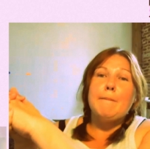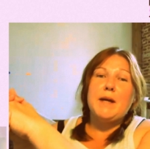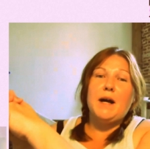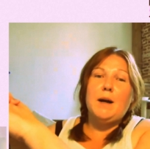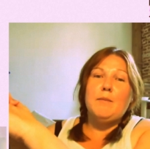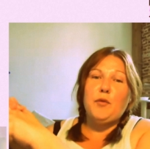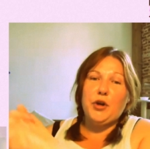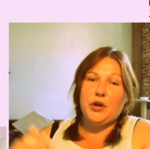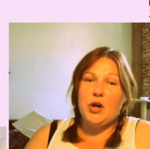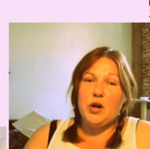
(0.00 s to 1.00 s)
oil for
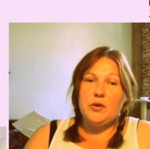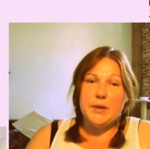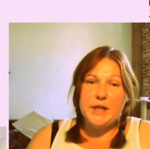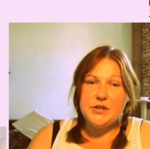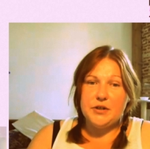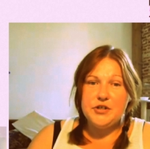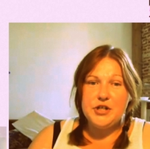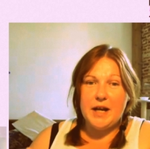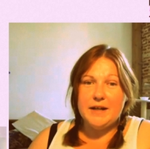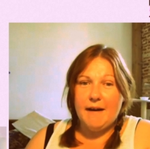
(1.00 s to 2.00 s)
your own research
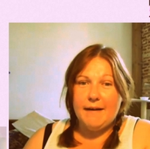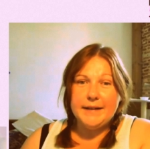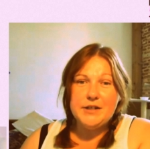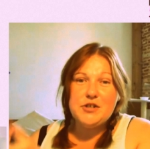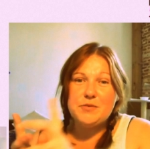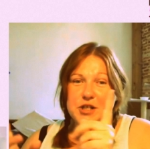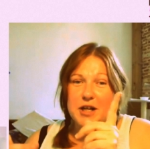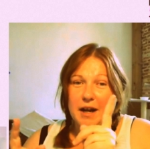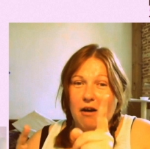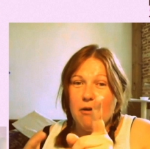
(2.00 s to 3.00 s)
and knowledge, which
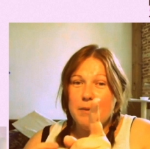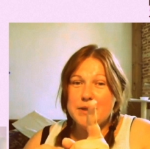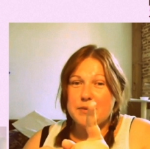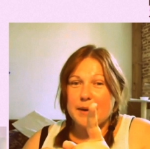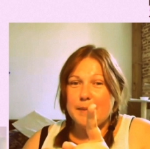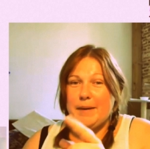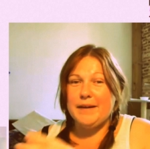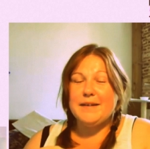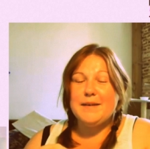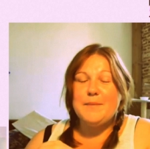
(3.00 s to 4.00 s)
I always
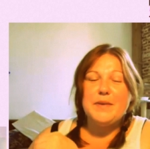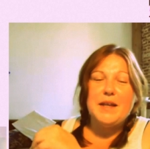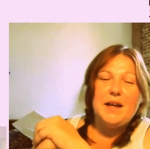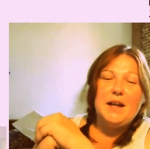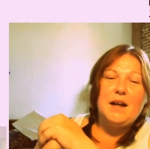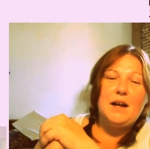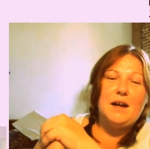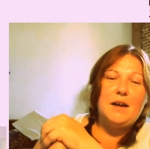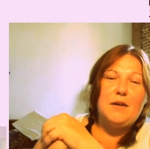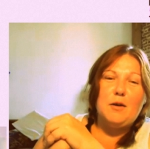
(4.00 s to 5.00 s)
recommend.
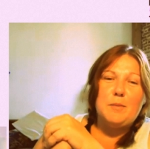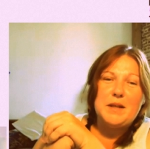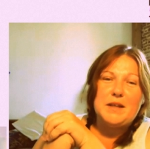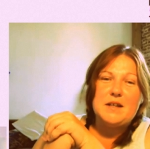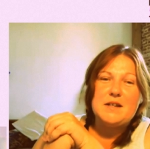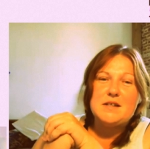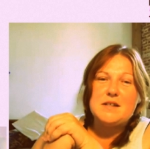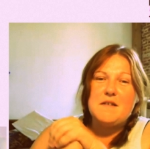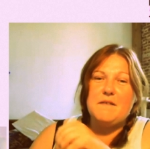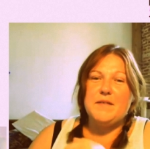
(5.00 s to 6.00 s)
I hope this
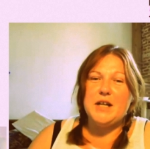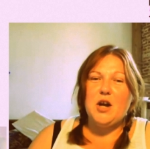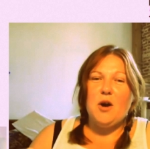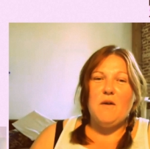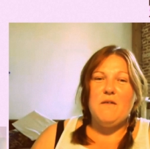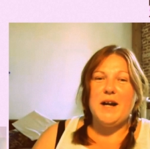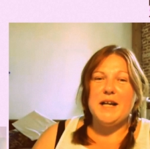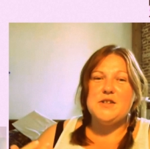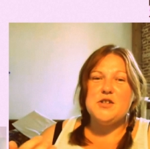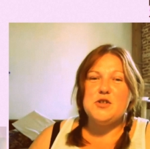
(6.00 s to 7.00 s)
video
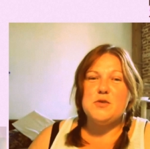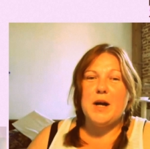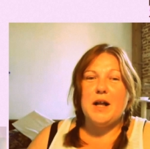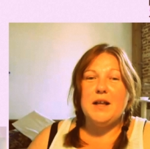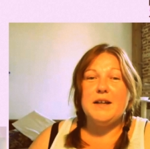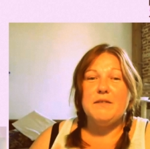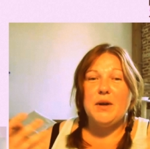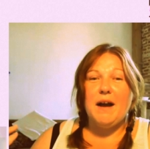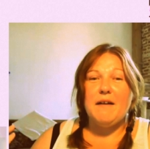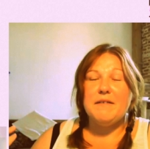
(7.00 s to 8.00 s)
finds you well, and if you
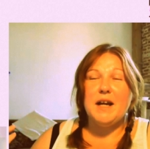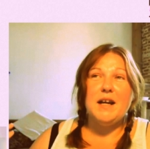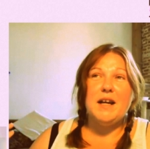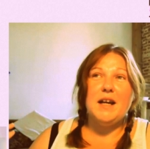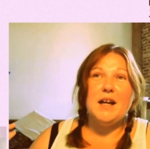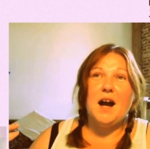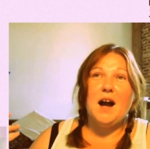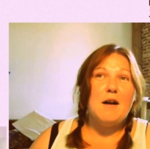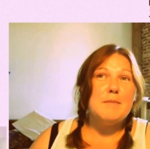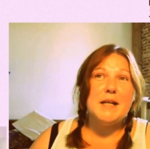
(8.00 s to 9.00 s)
have any
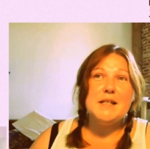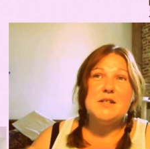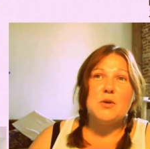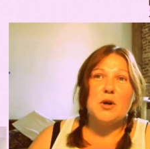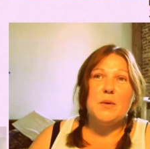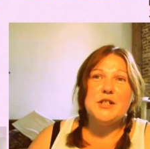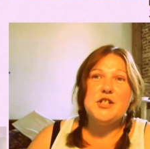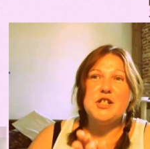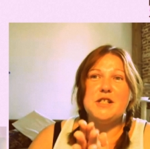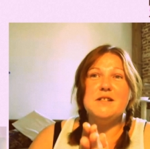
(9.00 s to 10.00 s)
comments or
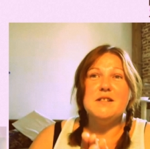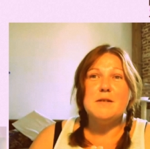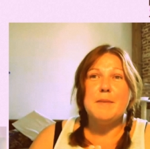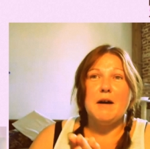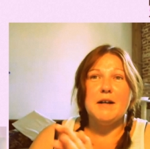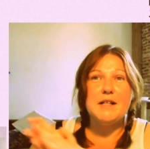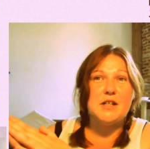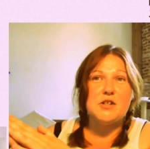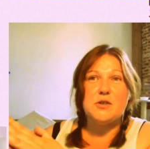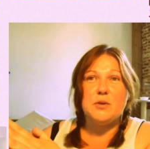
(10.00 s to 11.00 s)
questions about
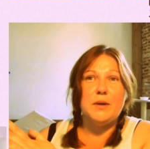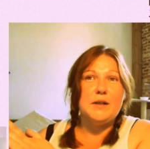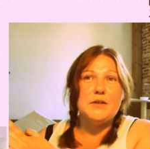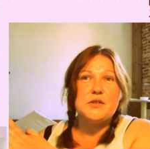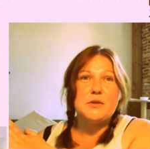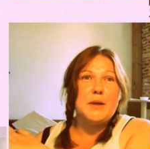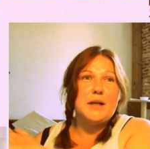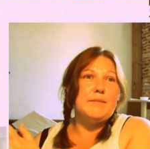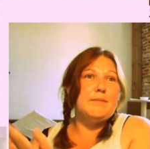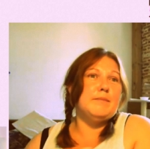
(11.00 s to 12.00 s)
essential oils, or
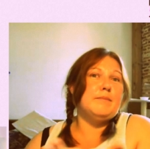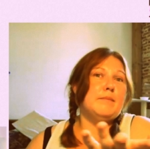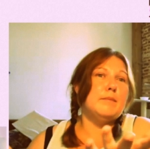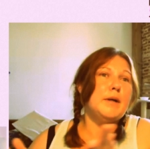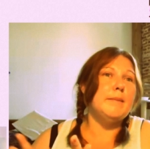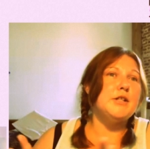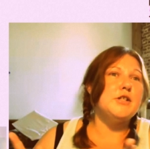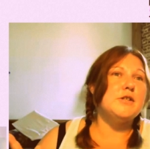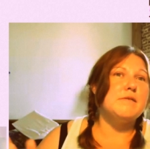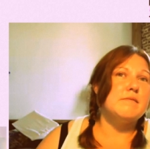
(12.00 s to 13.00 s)
well, pretty
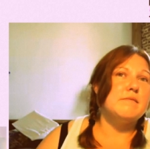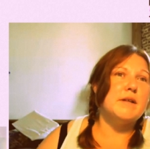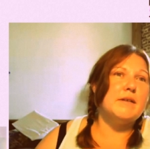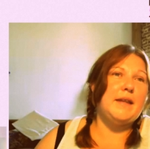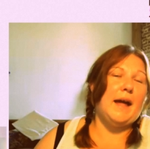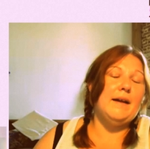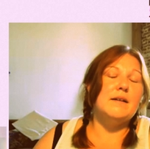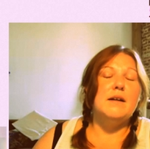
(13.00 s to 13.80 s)
much that,